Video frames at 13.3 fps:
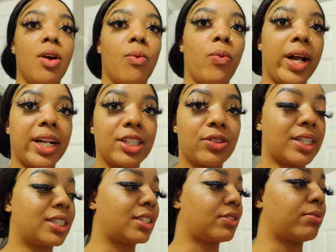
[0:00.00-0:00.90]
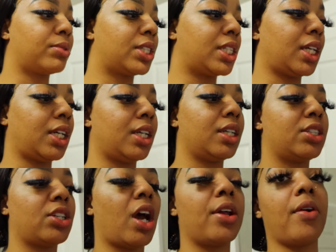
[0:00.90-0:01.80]
wedding dresses from Shein
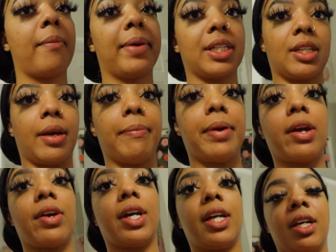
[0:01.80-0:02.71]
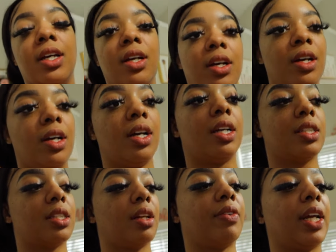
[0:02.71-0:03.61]
because y'all know I'm about to get married and
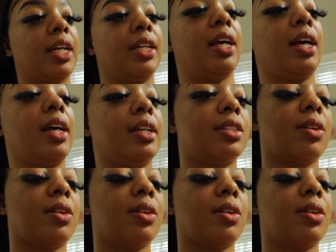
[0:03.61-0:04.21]
stuff like that.